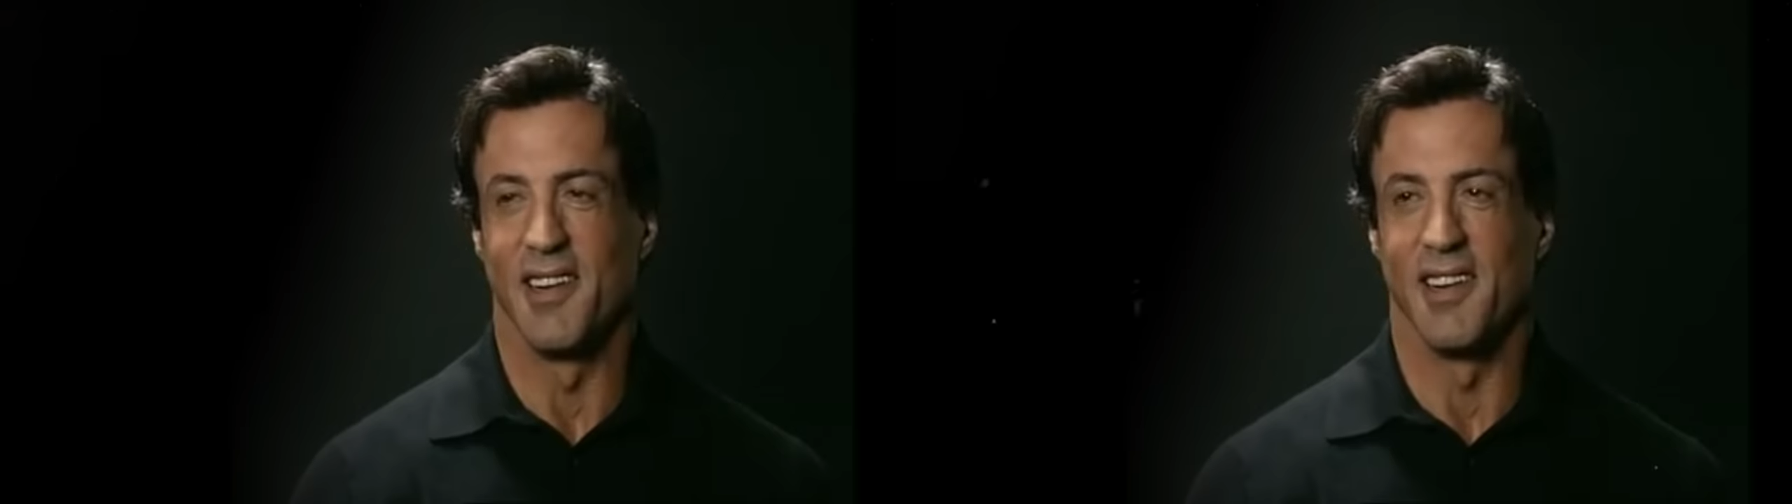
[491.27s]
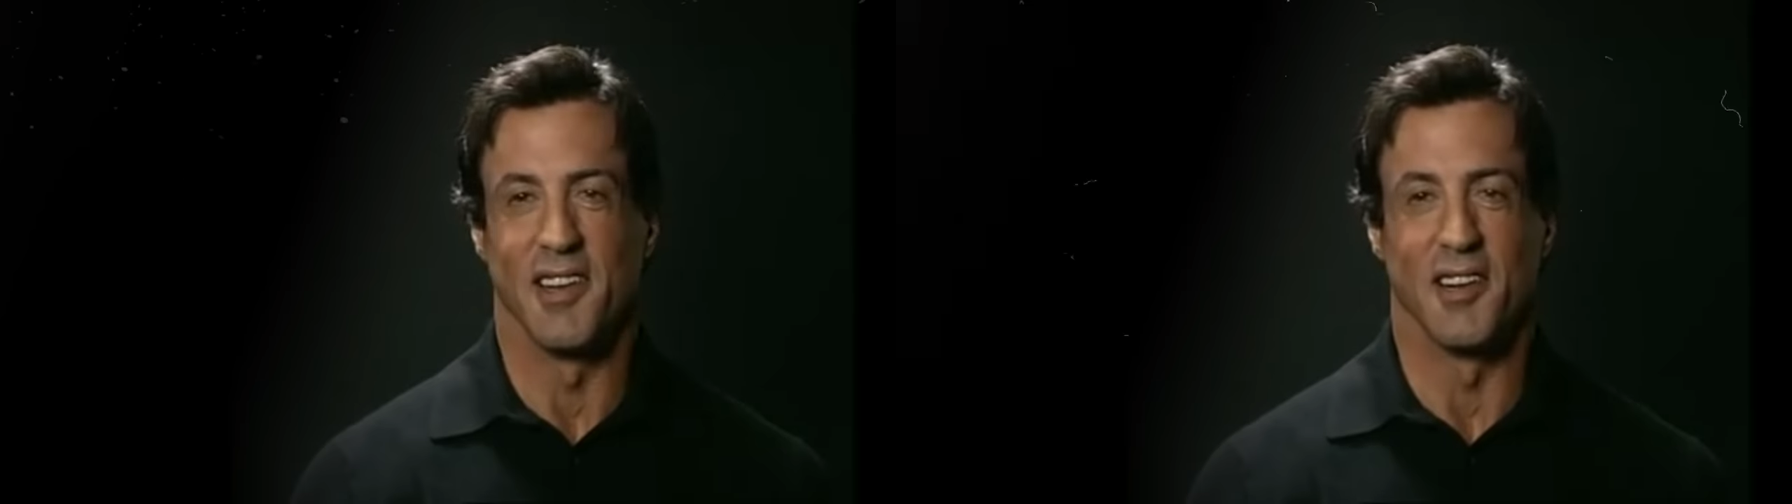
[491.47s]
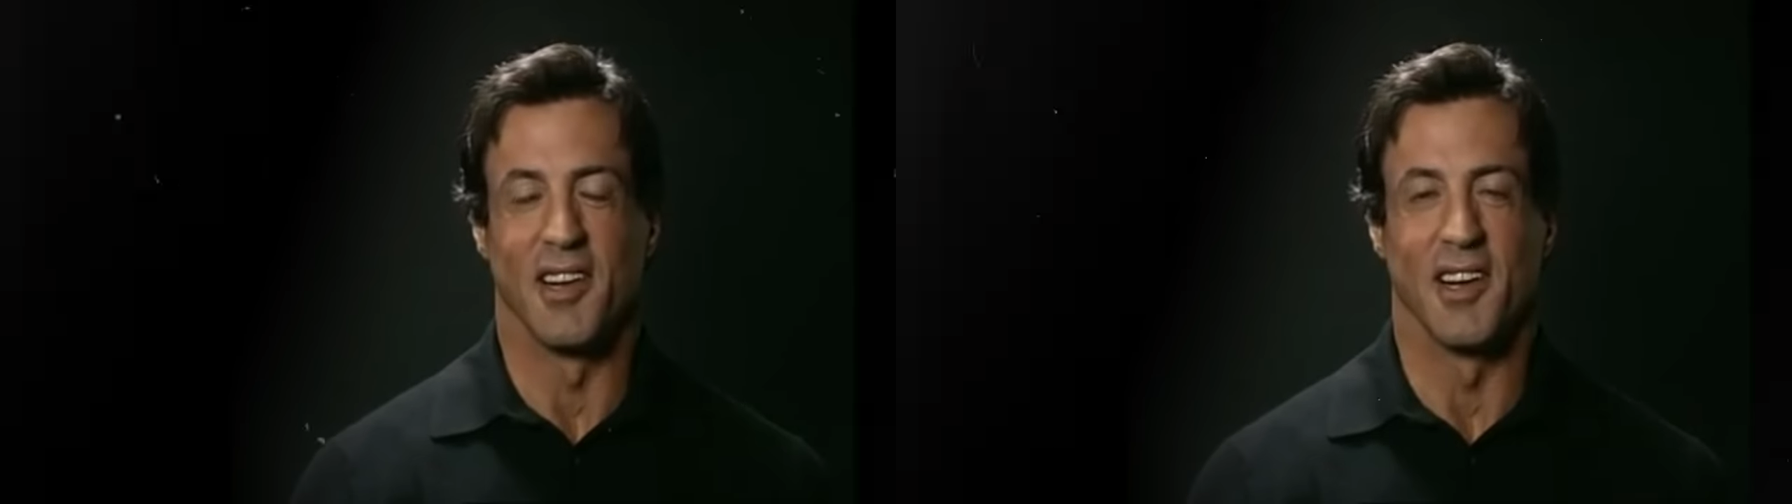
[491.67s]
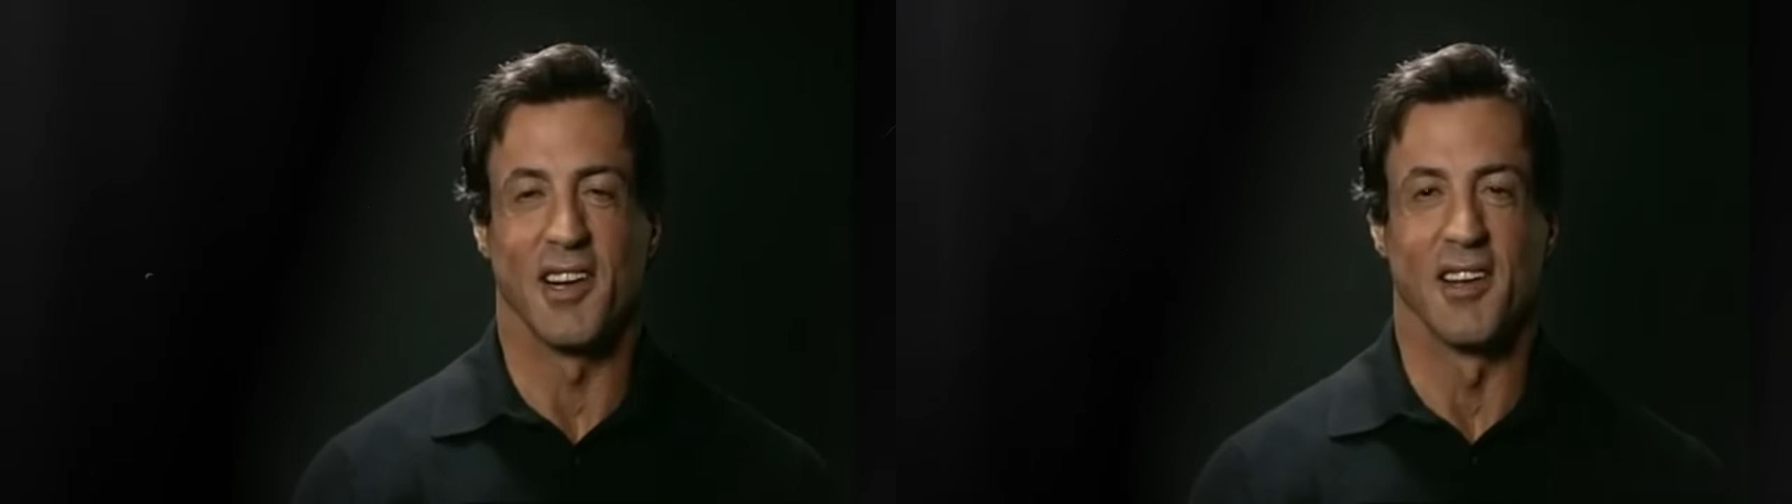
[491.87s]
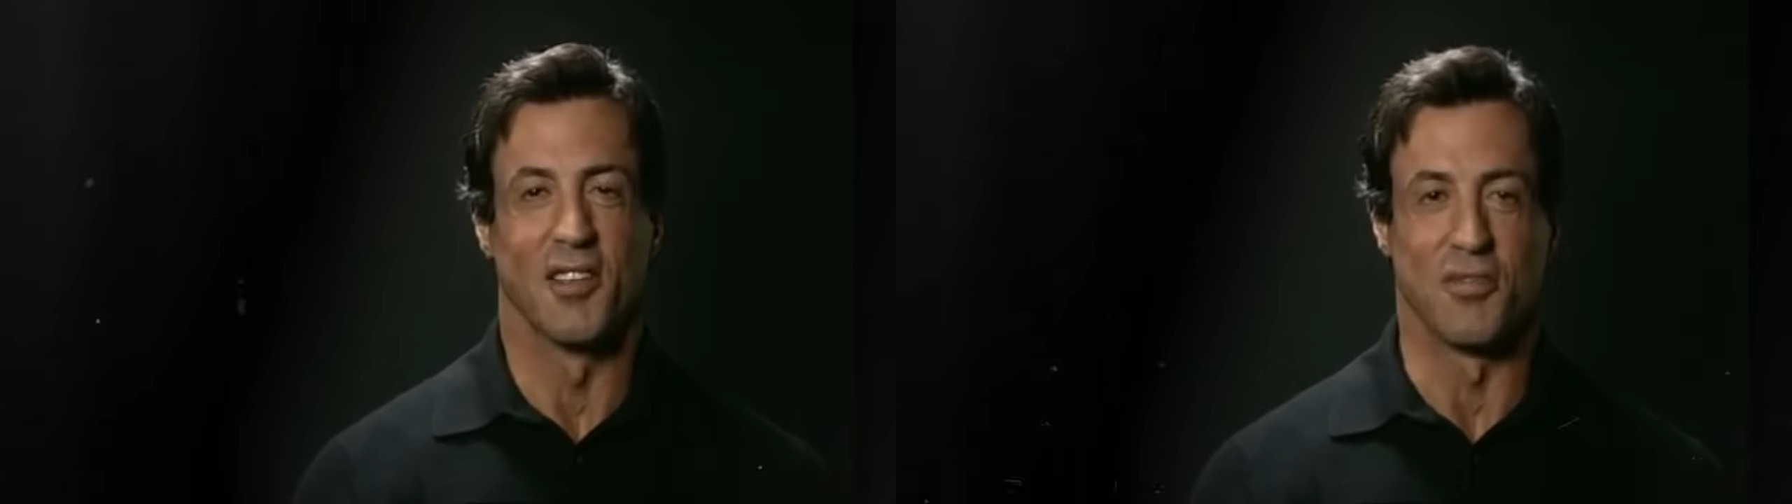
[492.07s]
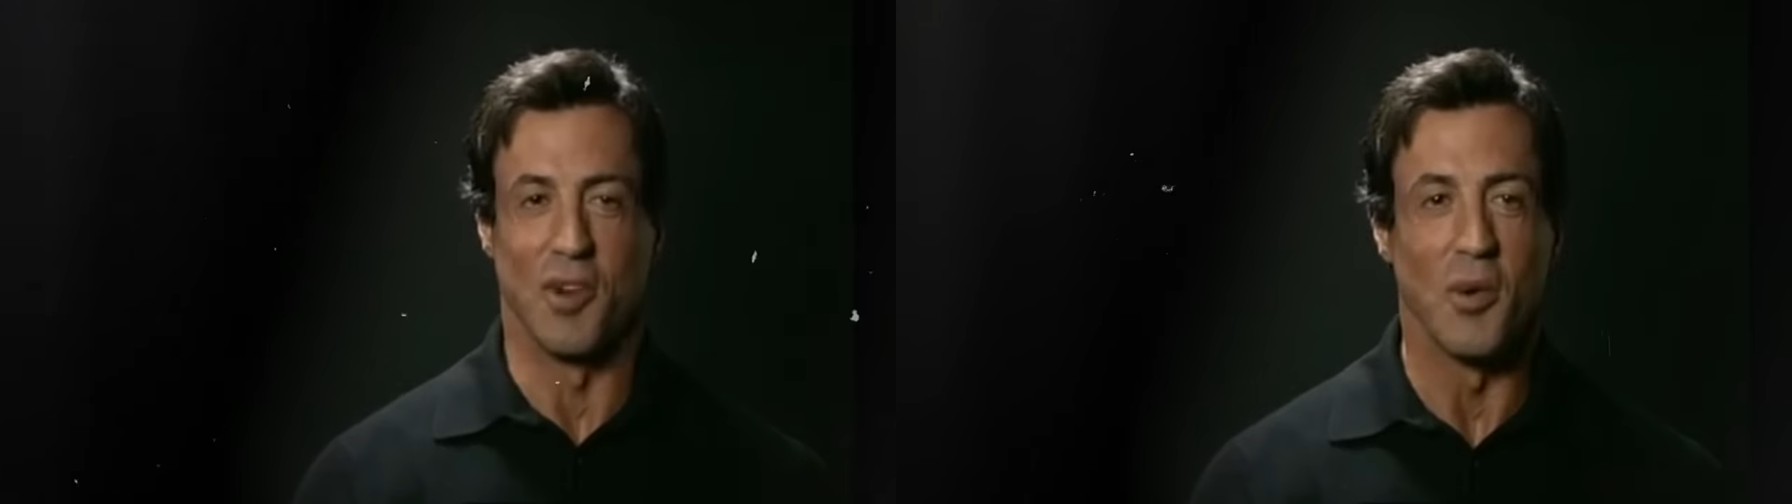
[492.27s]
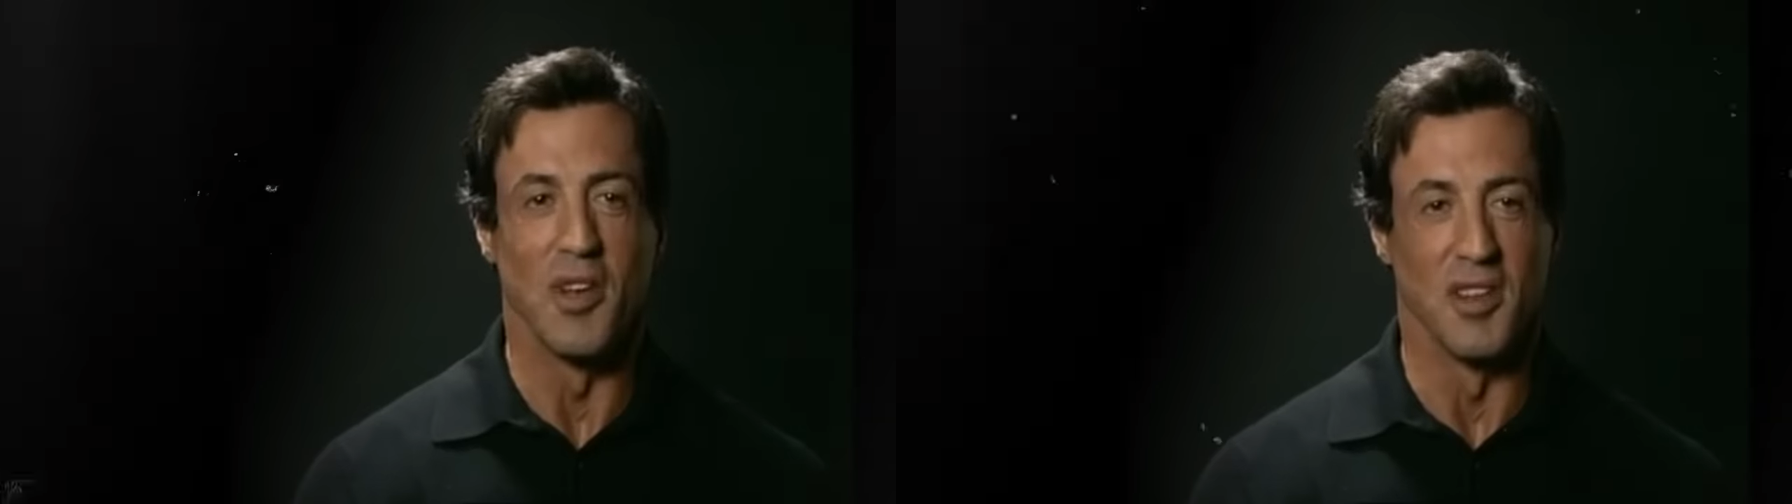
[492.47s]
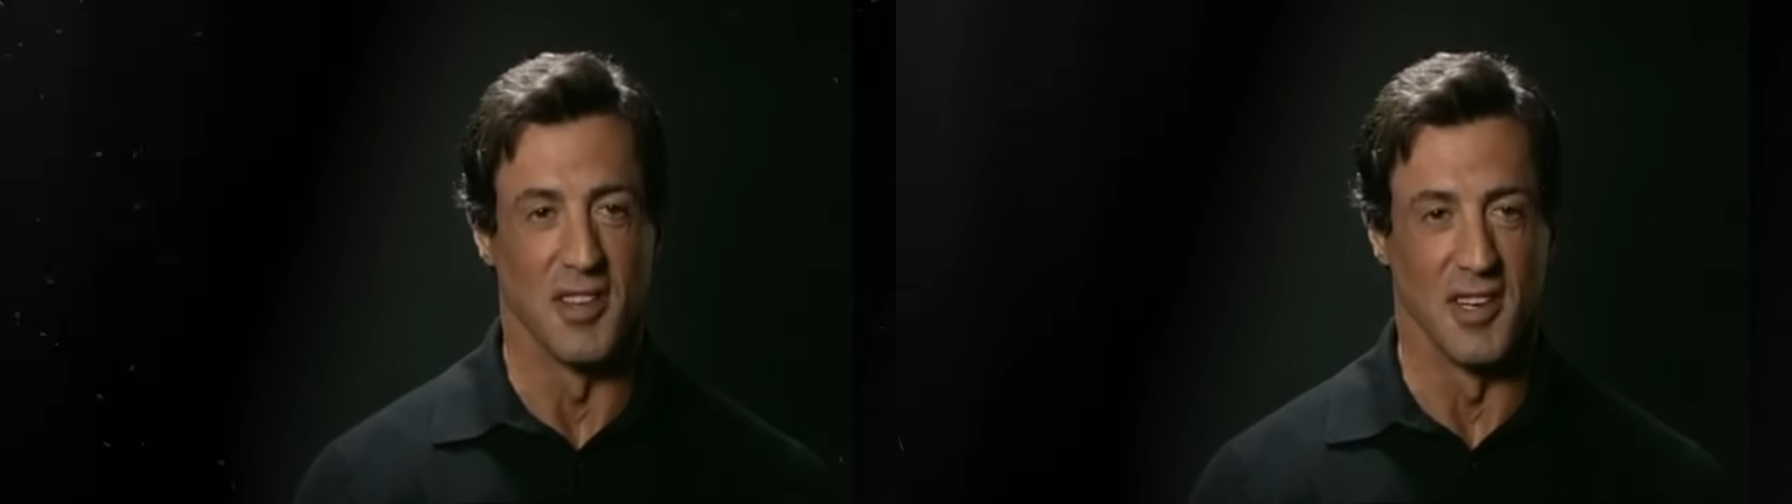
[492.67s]
they're like throwing
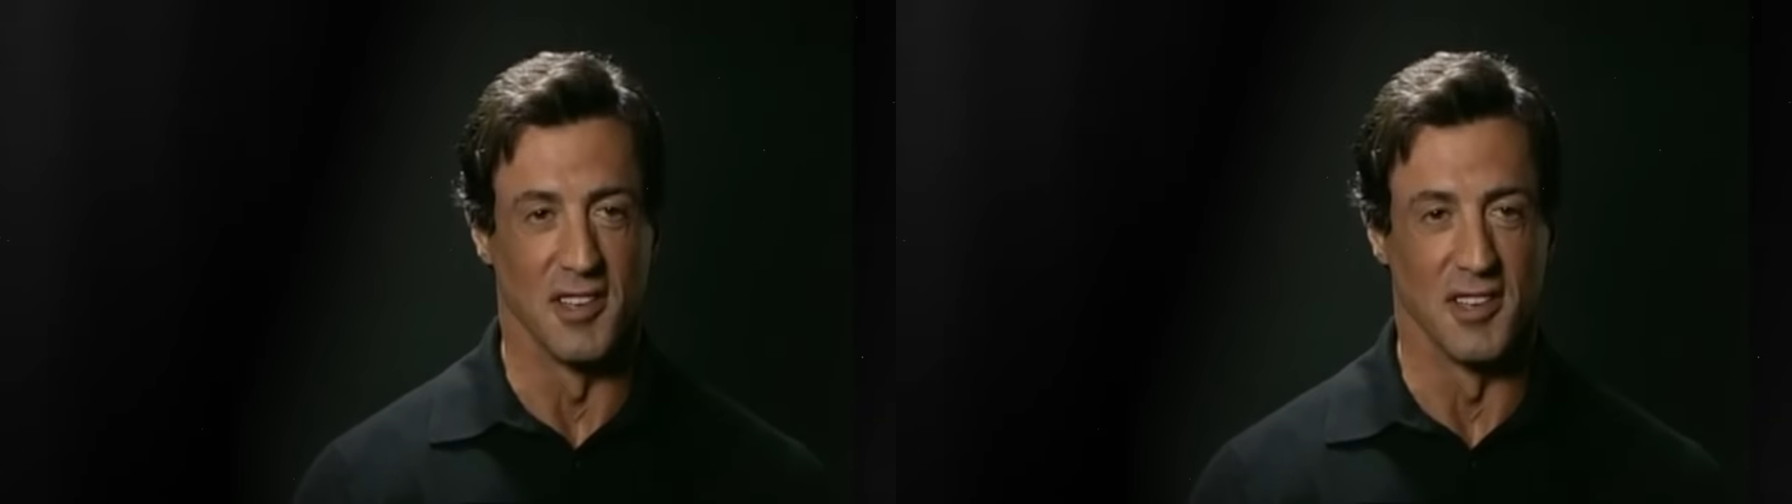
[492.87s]
things